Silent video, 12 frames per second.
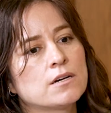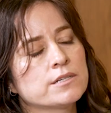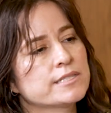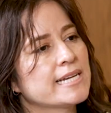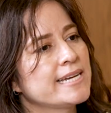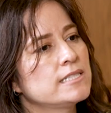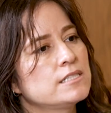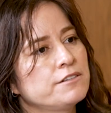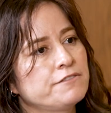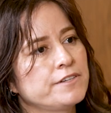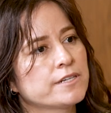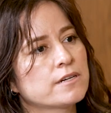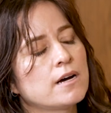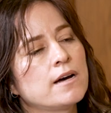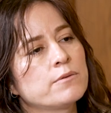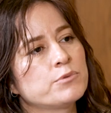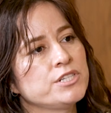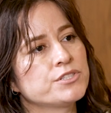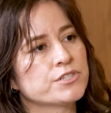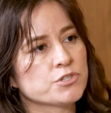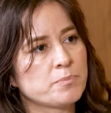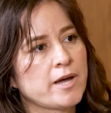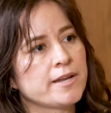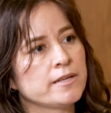our scientific
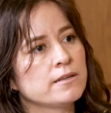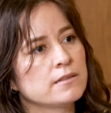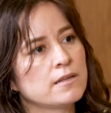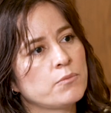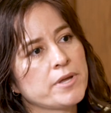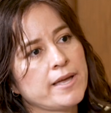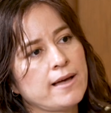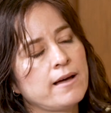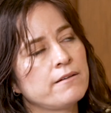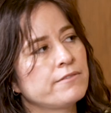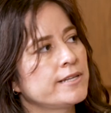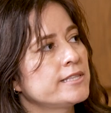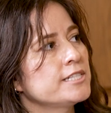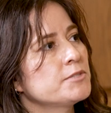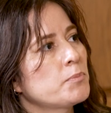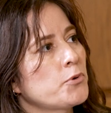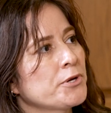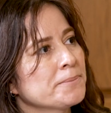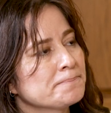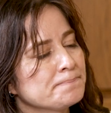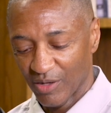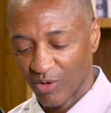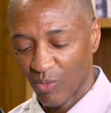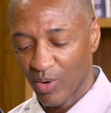research body that we have at this point.
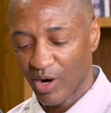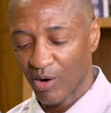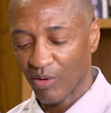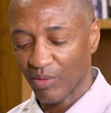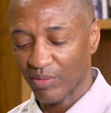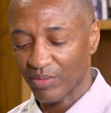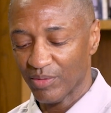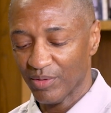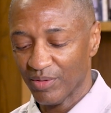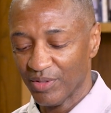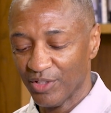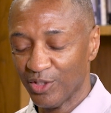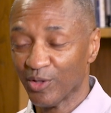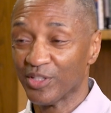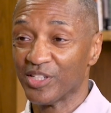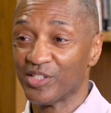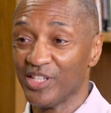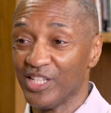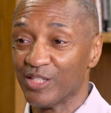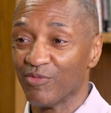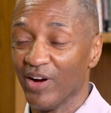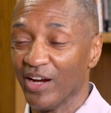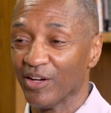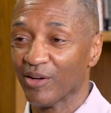Well, you're a disease
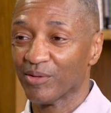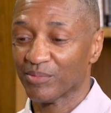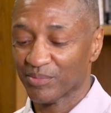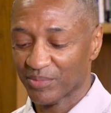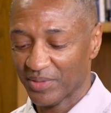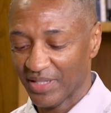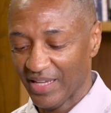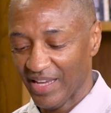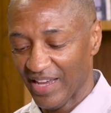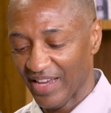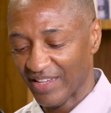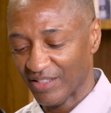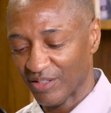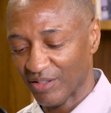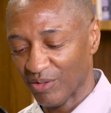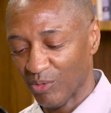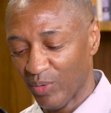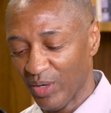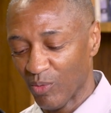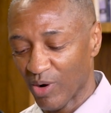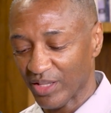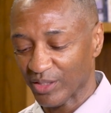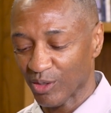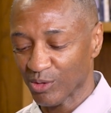fighter, and we
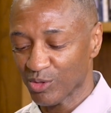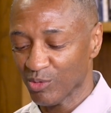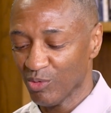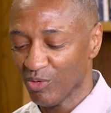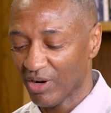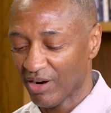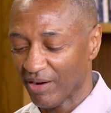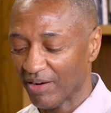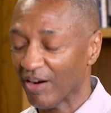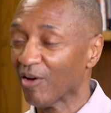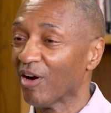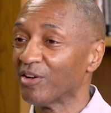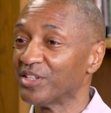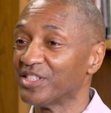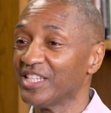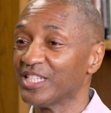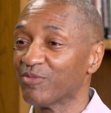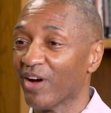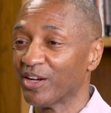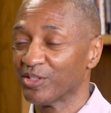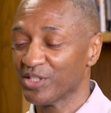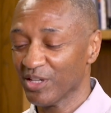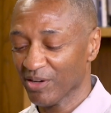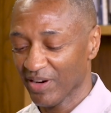want those who are disease
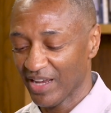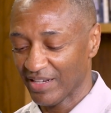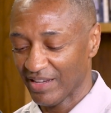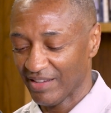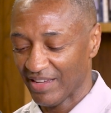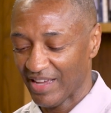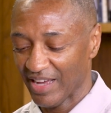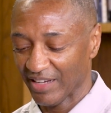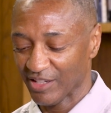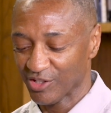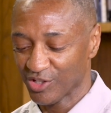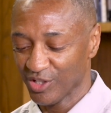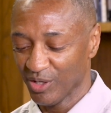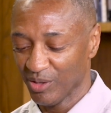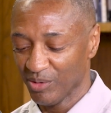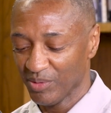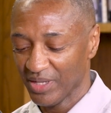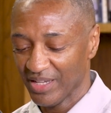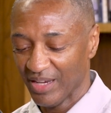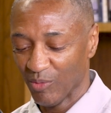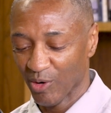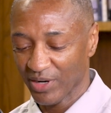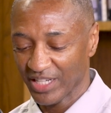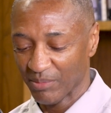fighters here at LSU,
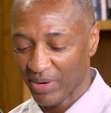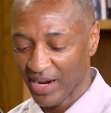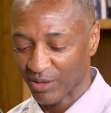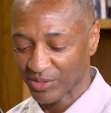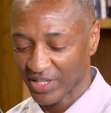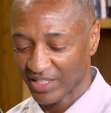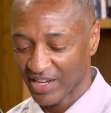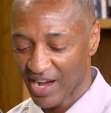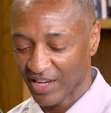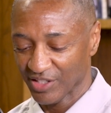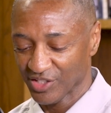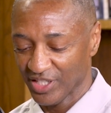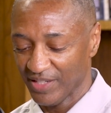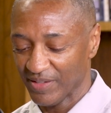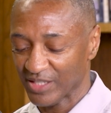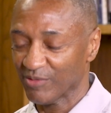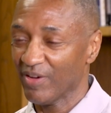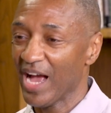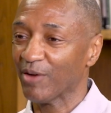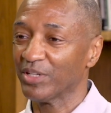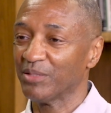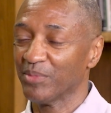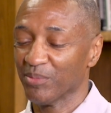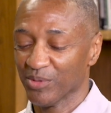working in biotechnology as
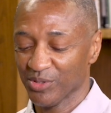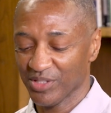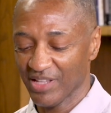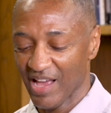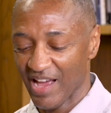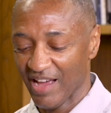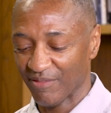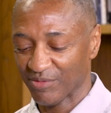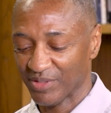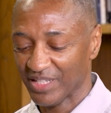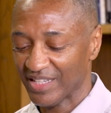faculty members, staff,